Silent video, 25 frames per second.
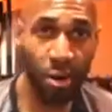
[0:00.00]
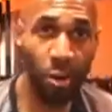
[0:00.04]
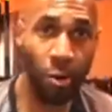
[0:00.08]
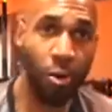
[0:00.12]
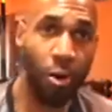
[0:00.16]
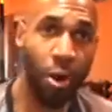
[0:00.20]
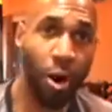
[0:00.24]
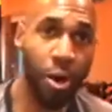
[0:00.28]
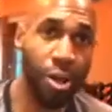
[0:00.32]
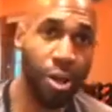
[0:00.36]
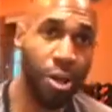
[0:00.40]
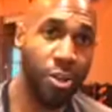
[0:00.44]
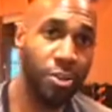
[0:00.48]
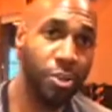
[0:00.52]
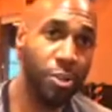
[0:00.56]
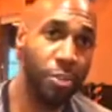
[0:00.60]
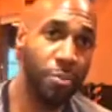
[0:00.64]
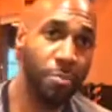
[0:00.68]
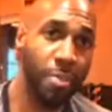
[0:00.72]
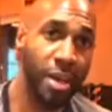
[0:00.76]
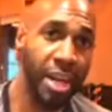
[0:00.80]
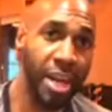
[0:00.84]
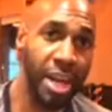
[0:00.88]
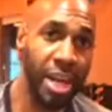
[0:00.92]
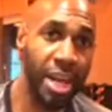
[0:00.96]
and on
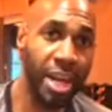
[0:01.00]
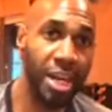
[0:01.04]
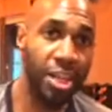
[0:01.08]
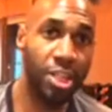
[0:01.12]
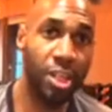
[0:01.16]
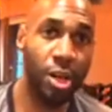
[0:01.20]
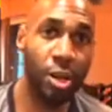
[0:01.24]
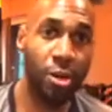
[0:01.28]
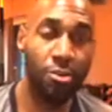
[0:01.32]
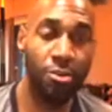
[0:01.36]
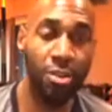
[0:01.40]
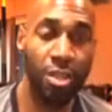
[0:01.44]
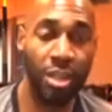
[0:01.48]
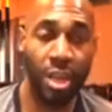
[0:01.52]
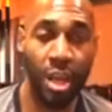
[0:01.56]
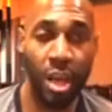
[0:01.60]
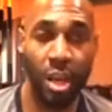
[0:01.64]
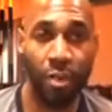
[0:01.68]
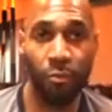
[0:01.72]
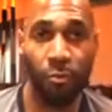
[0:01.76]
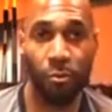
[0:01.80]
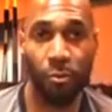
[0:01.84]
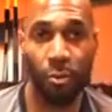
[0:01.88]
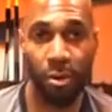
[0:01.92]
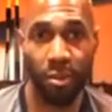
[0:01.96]
our YouTube page,
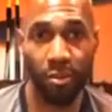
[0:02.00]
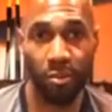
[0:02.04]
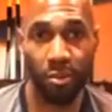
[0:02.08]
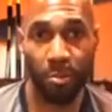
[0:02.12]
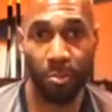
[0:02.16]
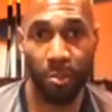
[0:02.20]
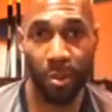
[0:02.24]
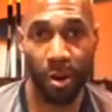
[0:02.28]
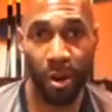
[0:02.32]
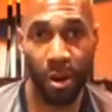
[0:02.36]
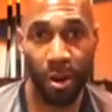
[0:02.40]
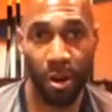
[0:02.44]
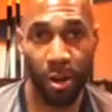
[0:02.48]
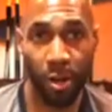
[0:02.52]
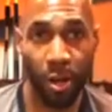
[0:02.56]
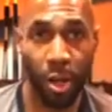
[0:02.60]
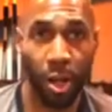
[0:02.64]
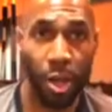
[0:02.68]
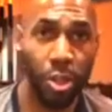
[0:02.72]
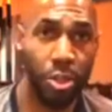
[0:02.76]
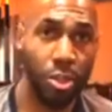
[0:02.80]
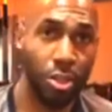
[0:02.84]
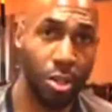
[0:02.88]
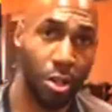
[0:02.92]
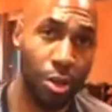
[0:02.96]
OTF
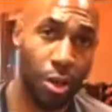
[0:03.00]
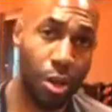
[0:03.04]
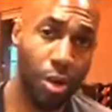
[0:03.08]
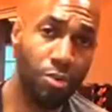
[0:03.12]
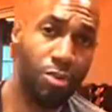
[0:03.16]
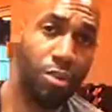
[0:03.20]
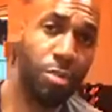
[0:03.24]
Williamsburg.